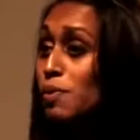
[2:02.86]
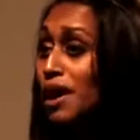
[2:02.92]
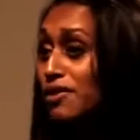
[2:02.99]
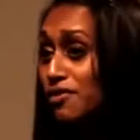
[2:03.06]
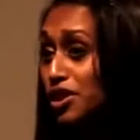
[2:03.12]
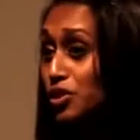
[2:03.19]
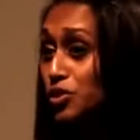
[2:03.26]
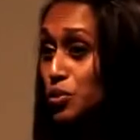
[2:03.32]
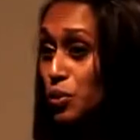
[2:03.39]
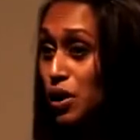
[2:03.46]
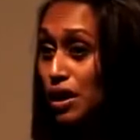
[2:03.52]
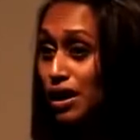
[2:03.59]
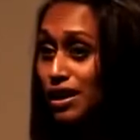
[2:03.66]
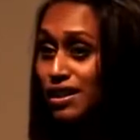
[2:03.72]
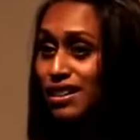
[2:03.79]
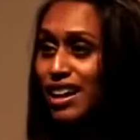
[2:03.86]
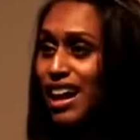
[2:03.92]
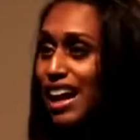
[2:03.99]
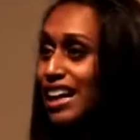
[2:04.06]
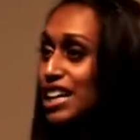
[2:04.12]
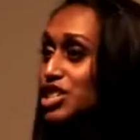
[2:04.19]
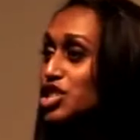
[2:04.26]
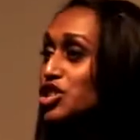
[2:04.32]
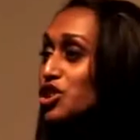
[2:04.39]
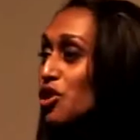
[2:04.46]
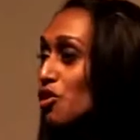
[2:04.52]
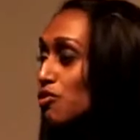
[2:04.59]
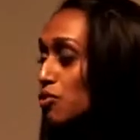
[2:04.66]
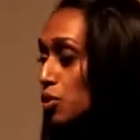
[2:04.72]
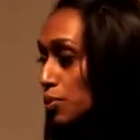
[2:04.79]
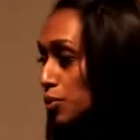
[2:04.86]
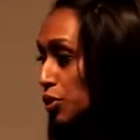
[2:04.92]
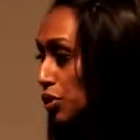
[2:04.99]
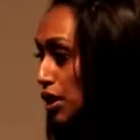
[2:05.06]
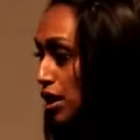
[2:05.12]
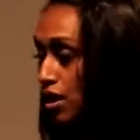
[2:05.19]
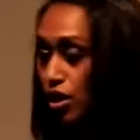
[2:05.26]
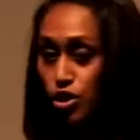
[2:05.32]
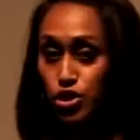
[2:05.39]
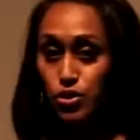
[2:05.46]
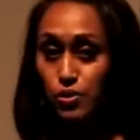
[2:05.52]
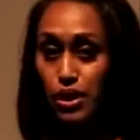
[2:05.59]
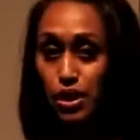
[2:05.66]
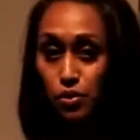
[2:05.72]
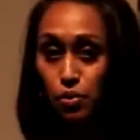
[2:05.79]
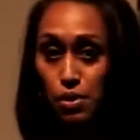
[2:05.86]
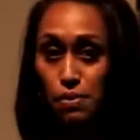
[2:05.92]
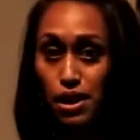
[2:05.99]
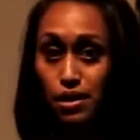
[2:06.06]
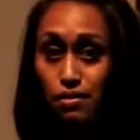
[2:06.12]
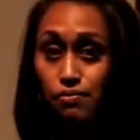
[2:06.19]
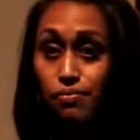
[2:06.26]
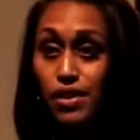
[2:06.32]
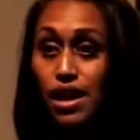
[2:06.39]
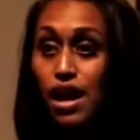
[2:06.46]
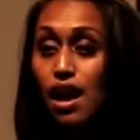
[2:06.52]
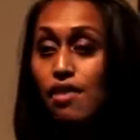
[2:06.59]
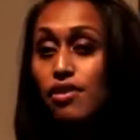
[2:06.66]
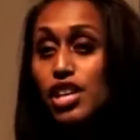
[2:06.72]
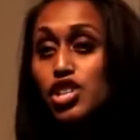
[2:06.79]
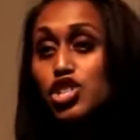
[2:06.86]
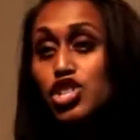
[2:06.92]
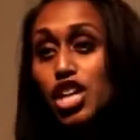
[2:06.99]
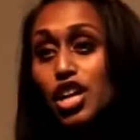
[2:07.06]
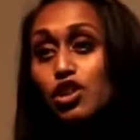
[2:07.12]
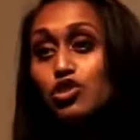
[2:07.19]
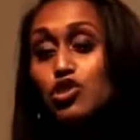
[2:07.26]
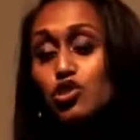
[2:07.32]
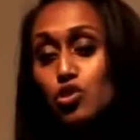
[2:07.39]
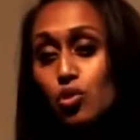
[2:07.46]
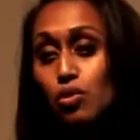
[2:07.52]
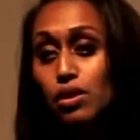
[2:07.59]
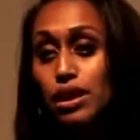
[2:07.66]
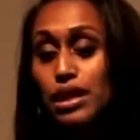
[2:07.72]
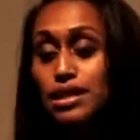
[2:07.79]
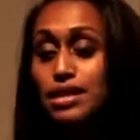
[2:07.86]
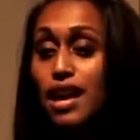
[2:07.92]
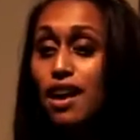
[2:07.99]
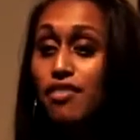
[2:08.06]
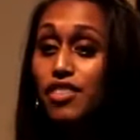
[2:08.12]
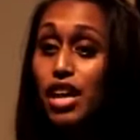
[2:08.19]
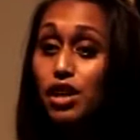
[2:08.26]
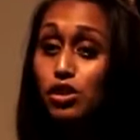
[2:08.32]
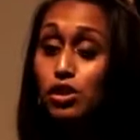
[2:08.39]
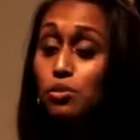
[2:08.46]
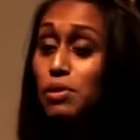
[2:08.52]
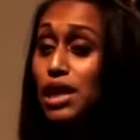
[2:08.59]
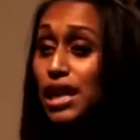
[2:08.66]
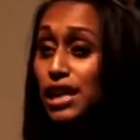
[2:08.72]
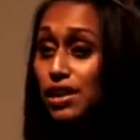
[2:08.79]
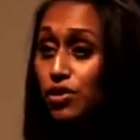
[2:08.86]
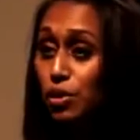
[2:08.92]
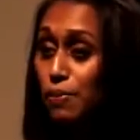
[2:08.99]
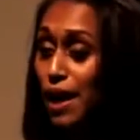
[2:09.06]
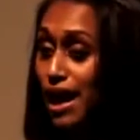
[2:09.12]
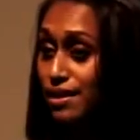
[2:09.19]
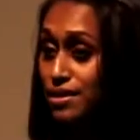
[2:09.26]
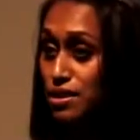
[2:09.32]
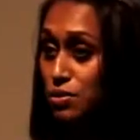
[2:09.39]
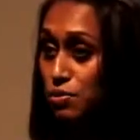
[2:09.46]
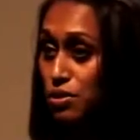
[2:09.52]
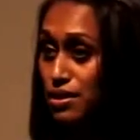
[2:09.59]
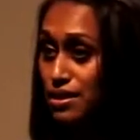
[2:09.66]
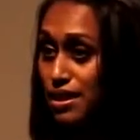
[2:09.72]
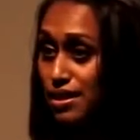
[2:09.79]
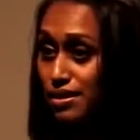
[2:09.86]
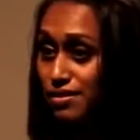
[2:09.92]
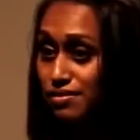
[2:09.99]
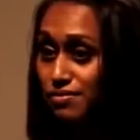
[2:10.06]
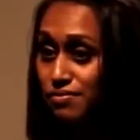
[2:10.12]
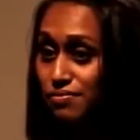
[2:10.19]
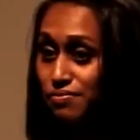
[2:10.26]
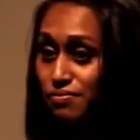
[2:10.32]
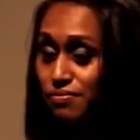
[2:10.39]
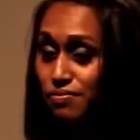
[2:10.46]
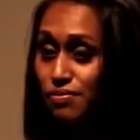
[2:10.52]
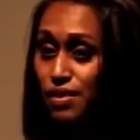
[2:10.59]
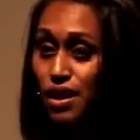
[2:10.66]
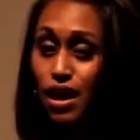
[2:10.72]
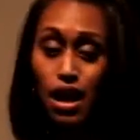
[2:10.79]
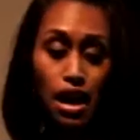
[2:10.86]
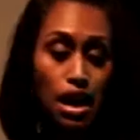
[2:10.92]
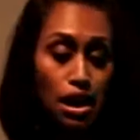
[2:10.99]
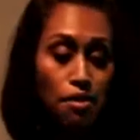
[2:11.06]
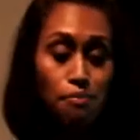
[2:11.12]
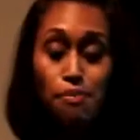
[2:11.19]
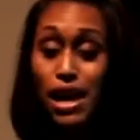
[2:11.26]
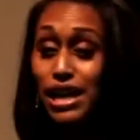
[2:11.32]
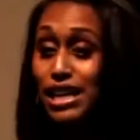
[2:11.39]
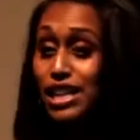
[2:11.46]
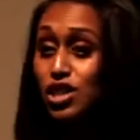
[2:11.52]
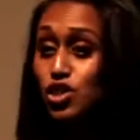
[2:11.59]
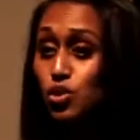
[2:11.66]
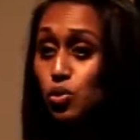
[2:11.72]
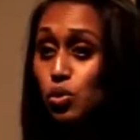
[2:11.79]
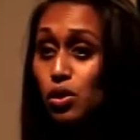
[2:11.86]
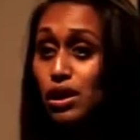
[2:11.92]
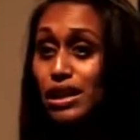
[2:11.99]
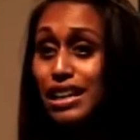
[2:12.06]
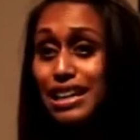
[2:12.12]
my fieldwork, I got to know formerly incarcerated women, and they shared stories that illuminated their paths to prison. Many endured